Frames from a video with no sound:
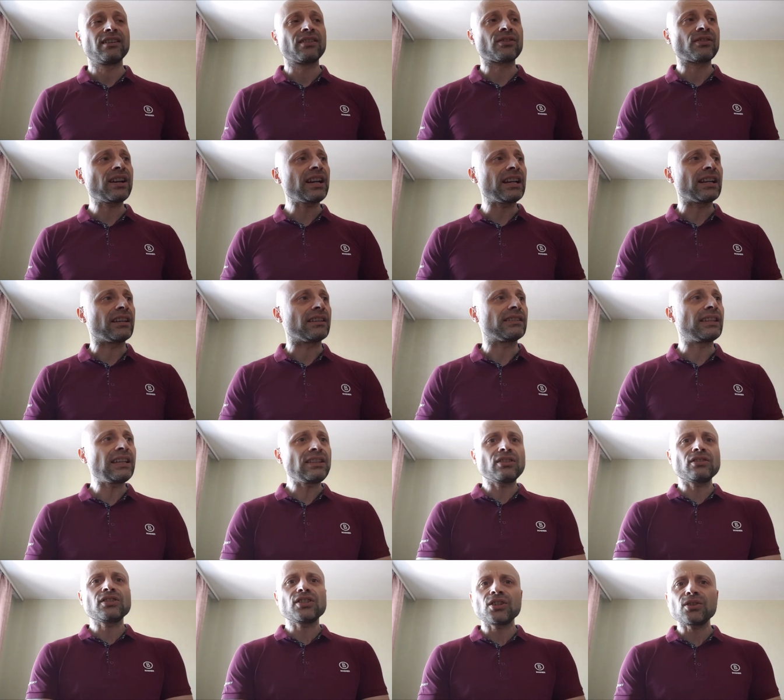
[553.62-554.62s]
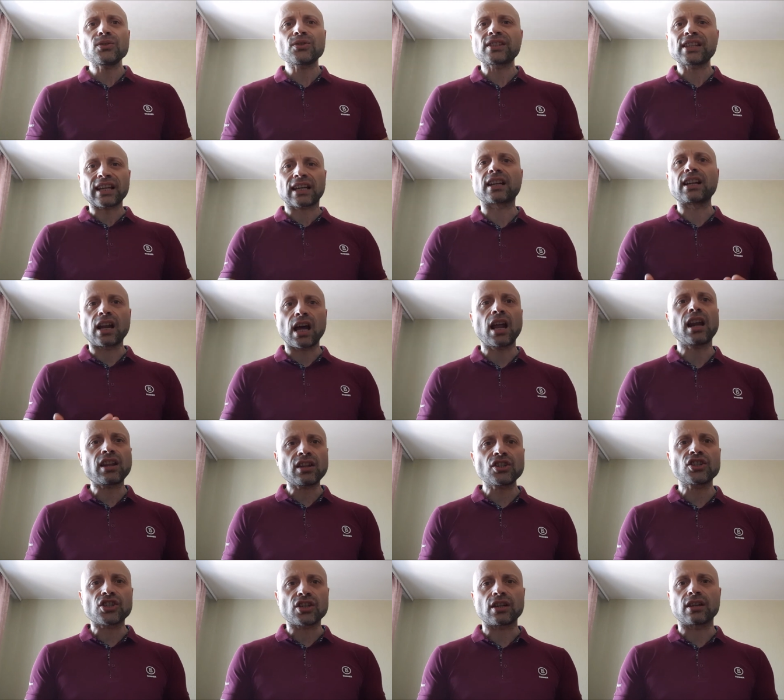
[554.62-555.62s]
really, they don't use
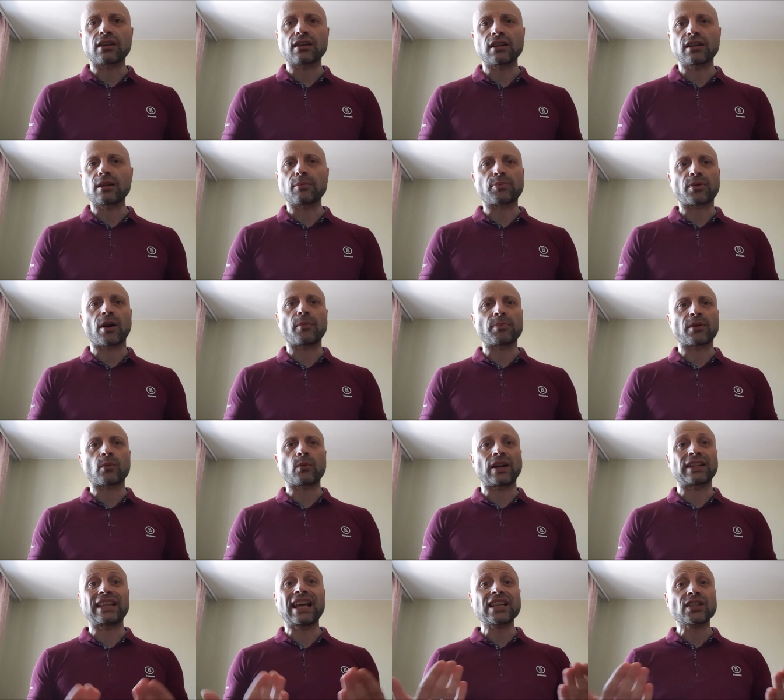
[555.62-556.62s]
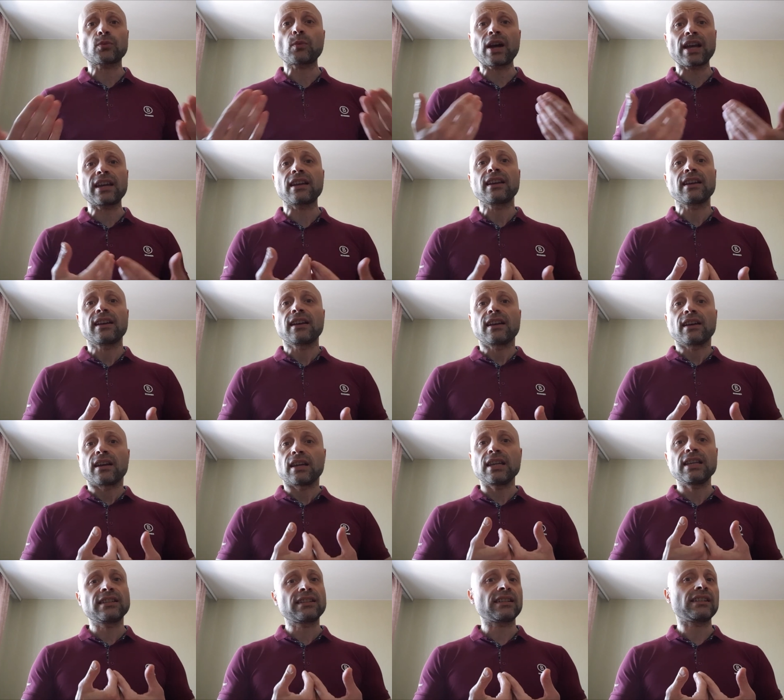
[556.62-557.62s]
technology in a proper way. That's why
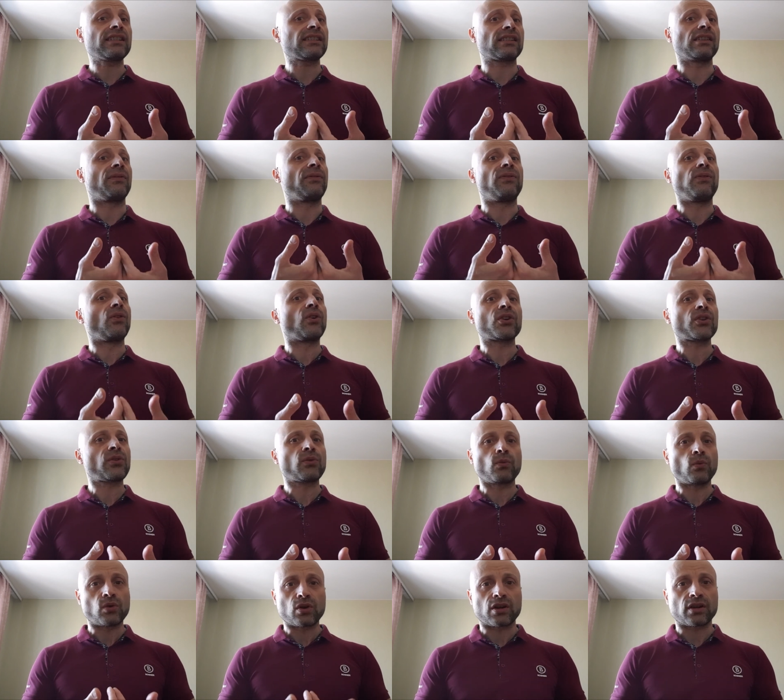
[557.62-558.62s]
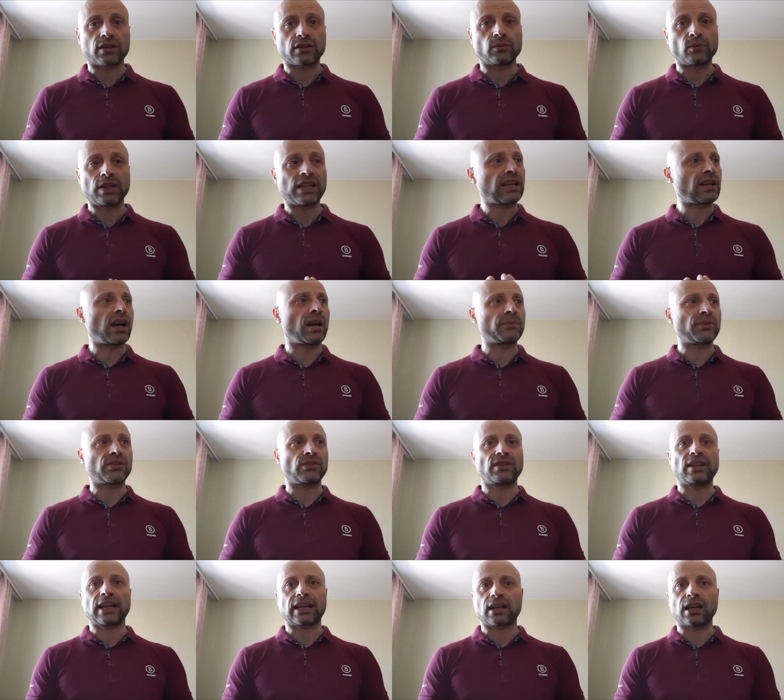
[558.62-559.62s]
Italy is the fourth world when it comes to
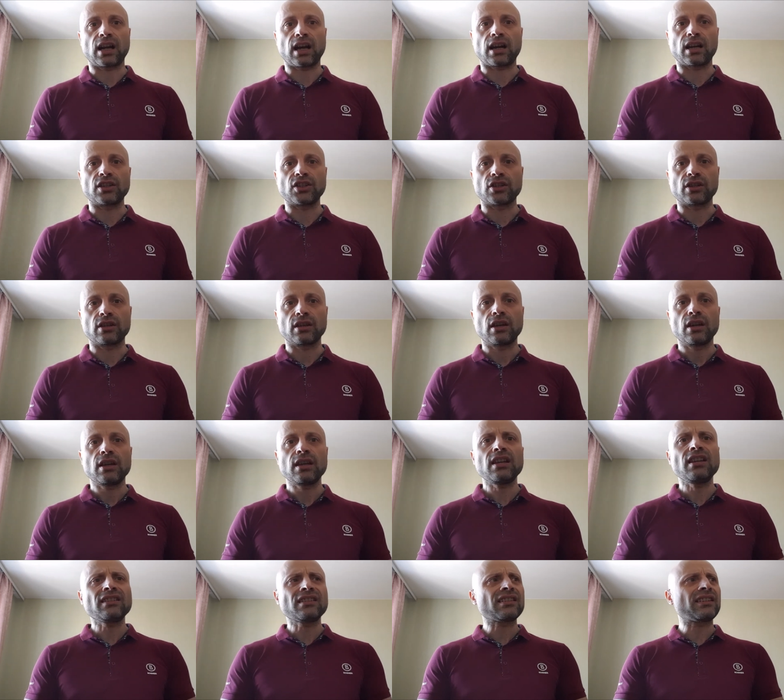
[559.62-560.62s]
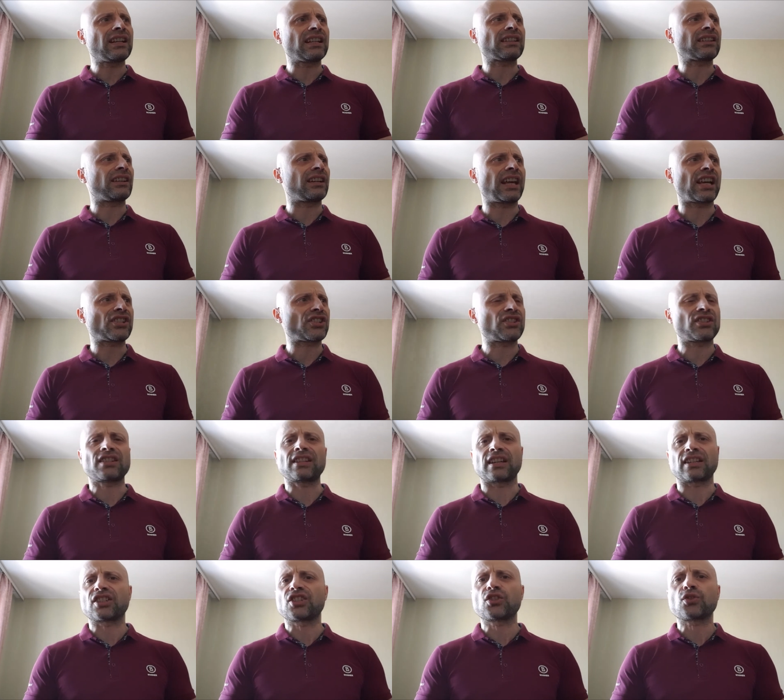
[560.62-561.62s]
technology. Internet connection is
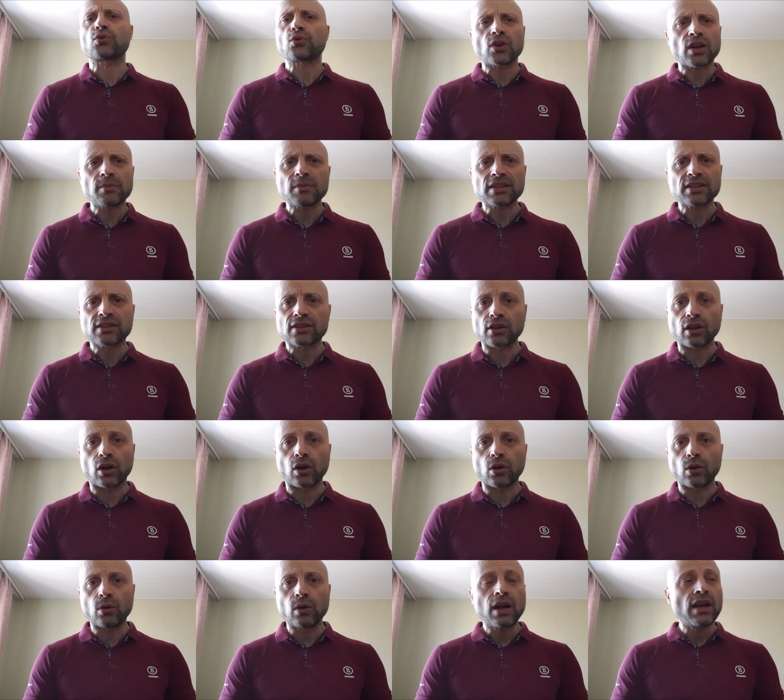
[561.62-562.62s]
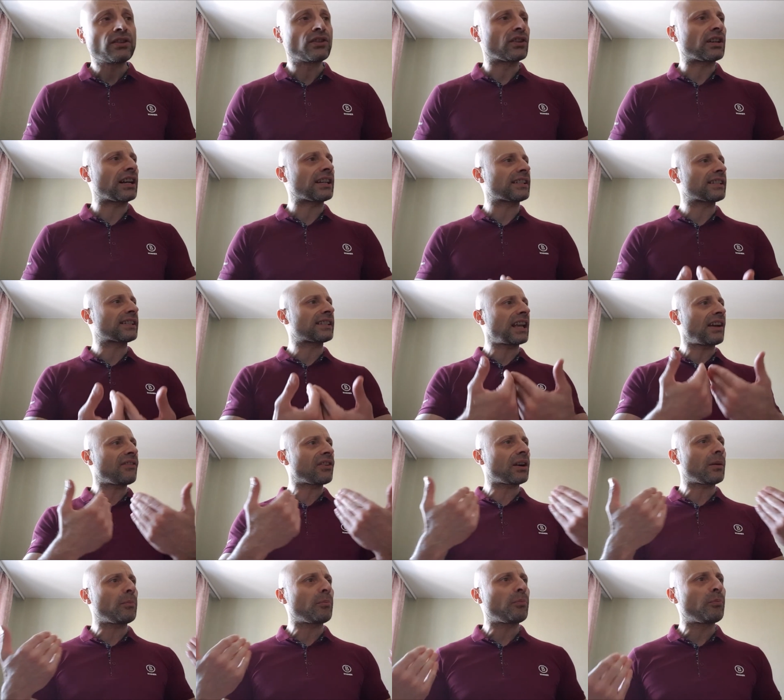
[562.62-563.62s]
extremely slow. There are
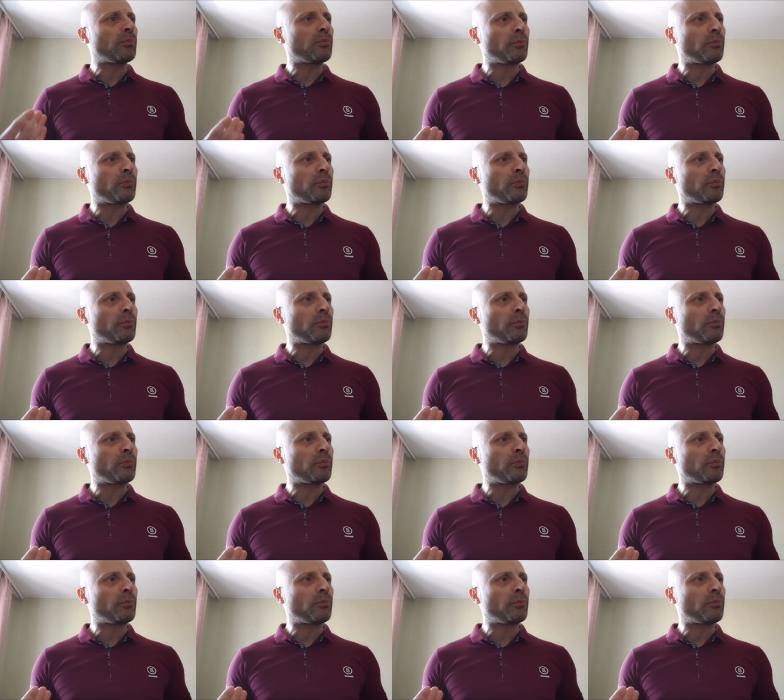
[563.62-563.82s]
several